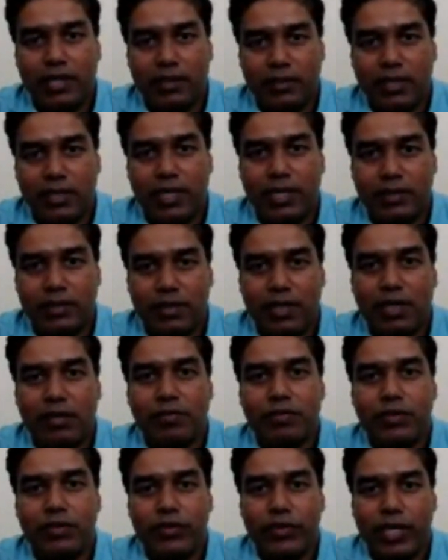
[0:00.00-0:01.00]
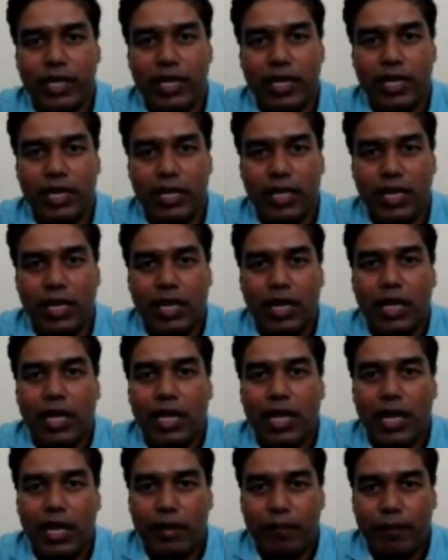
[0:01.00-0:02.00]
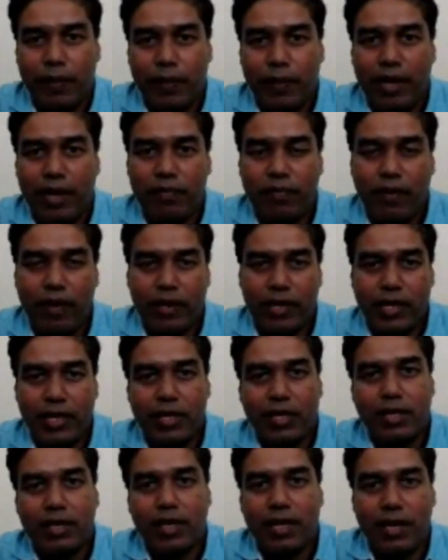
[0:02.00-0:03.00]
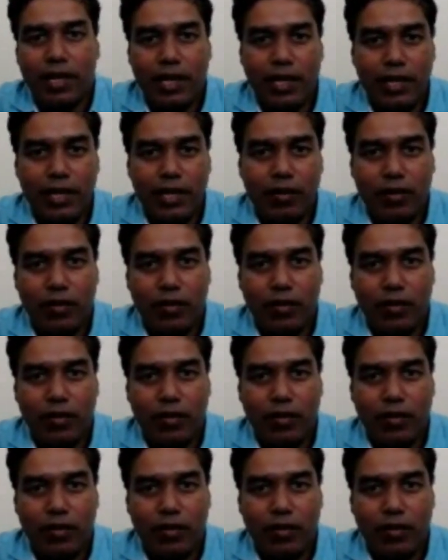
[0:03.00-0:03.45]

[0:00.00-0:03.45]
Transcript: apply for it, pay the